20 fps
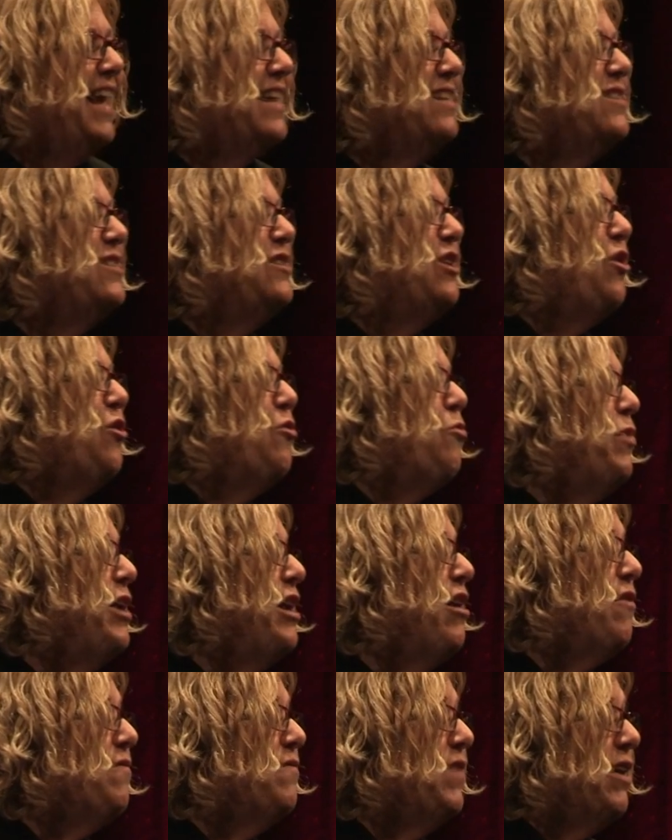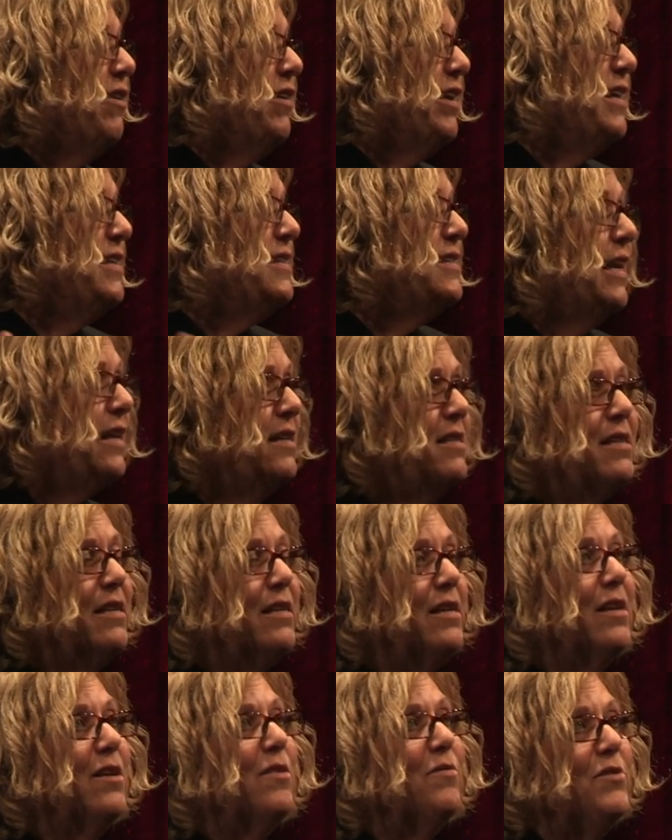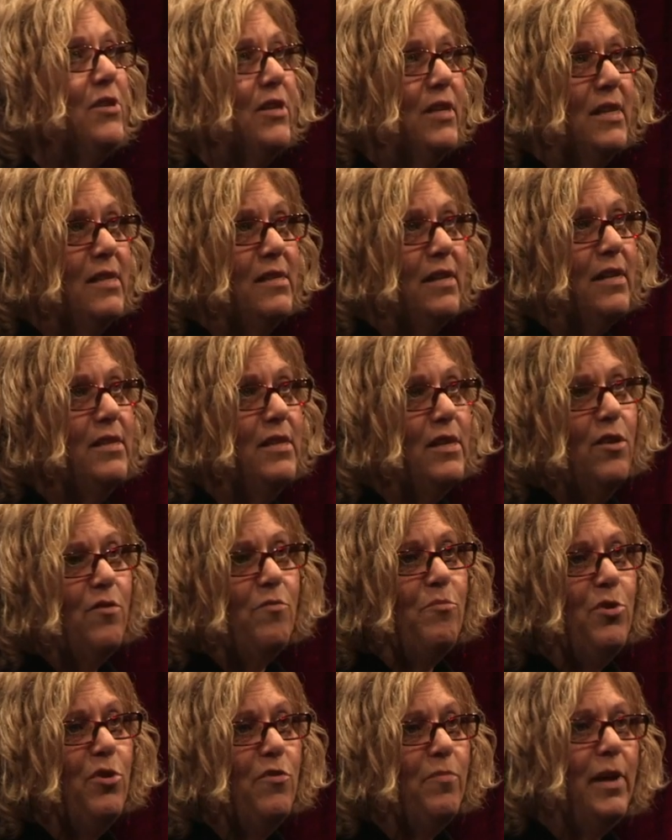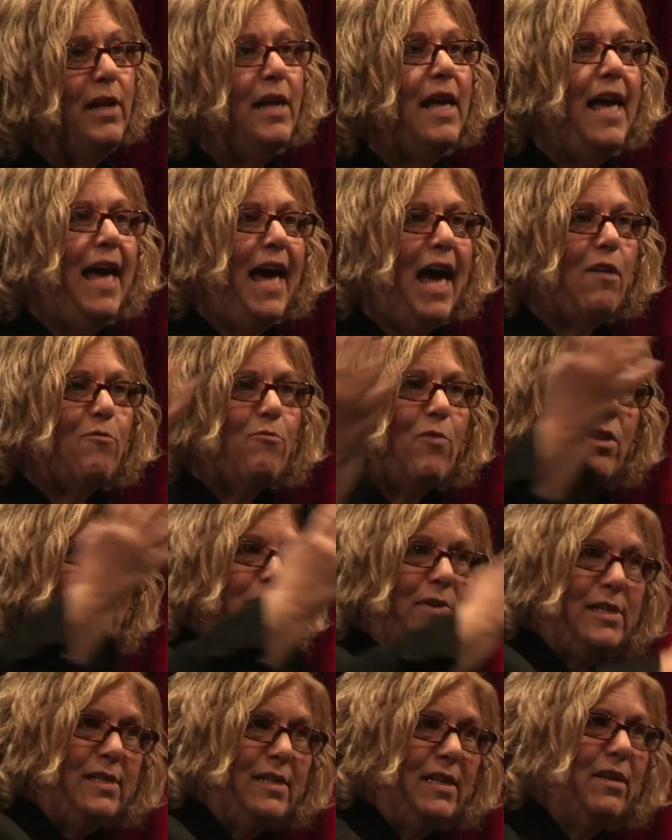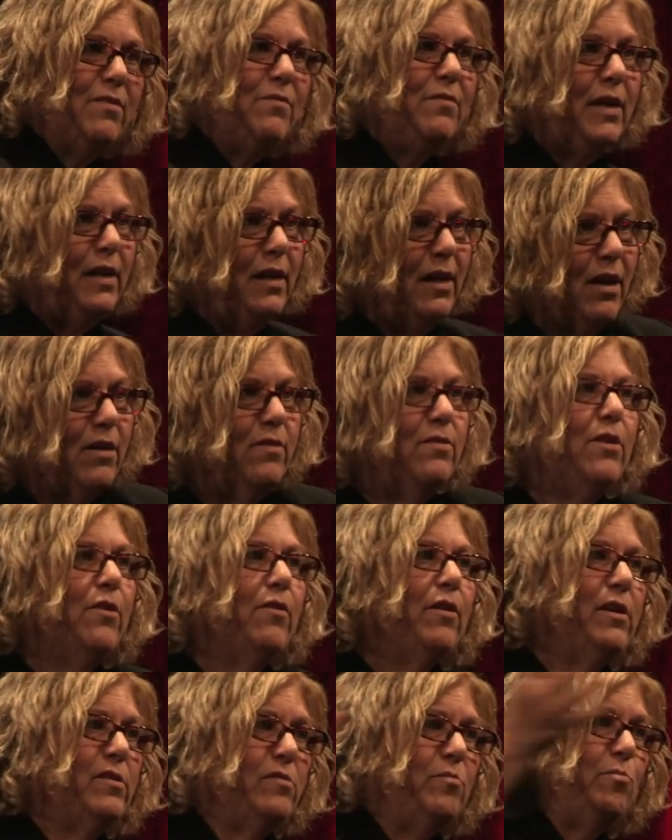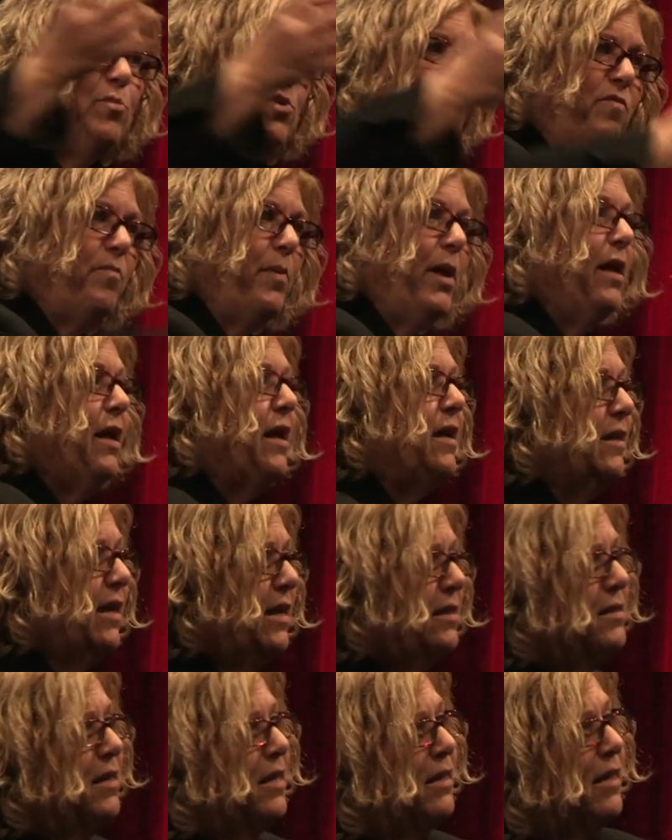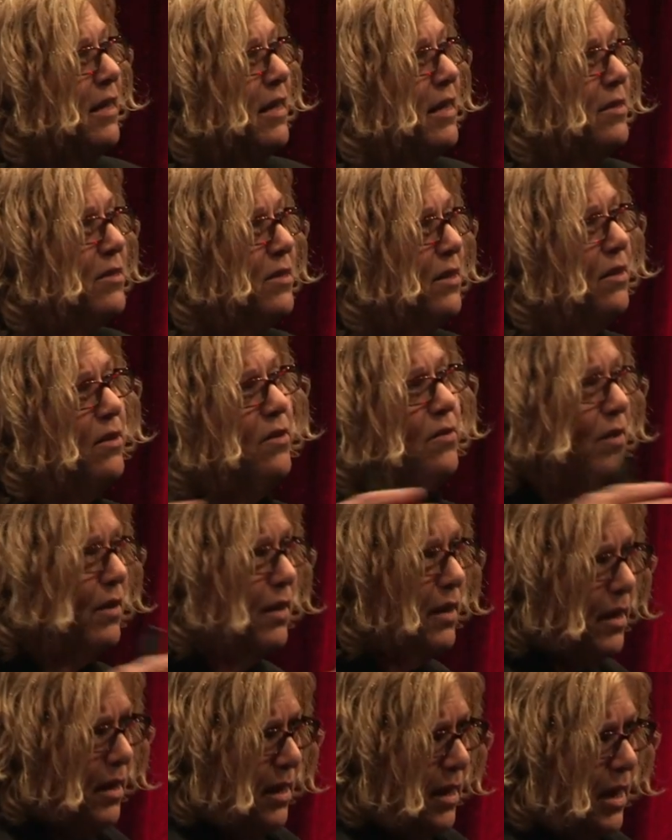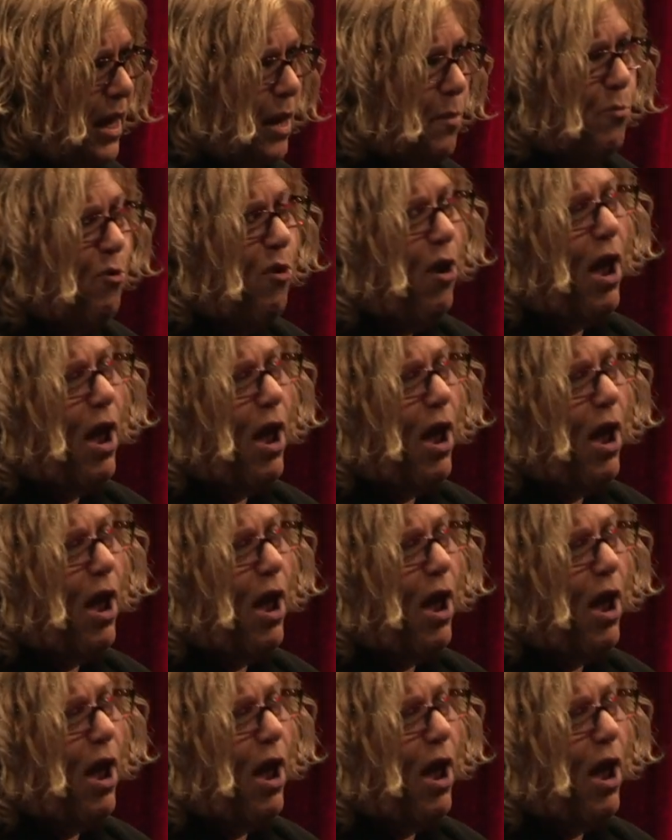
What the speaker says: And so we are very sensitive to this idea of movement. And when we see a video, there is movement, and that's going to continue to keep